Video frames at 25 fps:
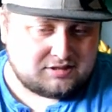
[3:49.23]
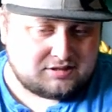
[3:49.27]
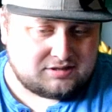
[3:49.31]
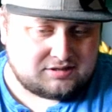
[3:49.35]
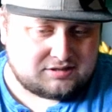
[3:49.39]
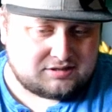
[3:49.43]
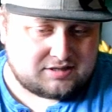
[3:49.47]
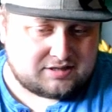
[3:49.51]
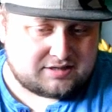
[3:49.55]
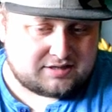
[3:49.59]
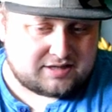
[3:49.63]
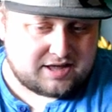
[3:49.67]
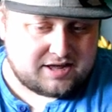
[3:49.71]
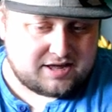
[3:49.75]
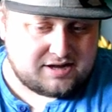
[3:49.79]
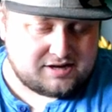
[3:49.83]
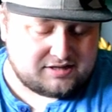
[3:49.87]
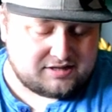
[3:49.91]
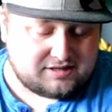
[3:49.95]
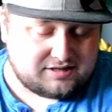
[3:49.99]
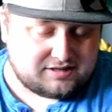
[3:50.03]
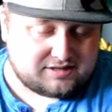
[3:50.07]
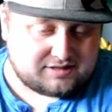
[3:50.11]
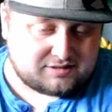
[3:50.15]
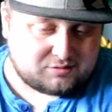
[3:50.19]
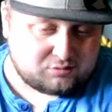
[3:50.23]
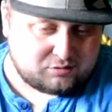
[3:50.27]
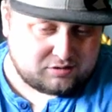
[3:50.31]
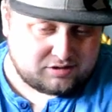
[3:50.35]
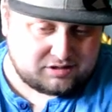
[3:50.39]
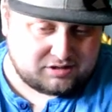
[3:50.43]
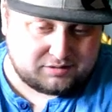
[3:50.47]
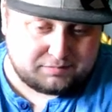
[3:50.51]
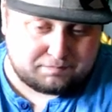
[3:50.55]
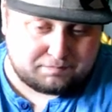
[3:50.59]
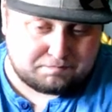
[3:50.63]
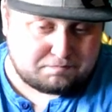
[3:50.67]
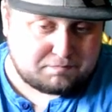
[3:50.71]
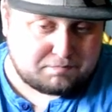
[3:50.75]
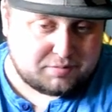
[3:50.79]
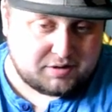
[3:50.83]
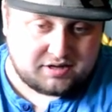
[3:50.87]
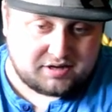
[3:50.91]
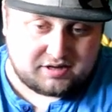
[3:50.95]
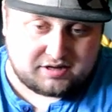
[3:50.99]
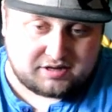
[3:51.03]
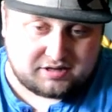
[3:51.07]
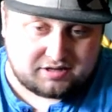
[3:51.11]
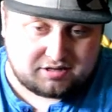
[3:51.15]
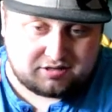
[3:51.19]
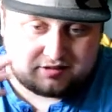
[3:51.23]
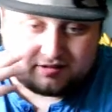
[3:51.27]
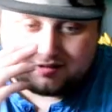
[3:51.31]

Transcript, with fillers: The tail is really big.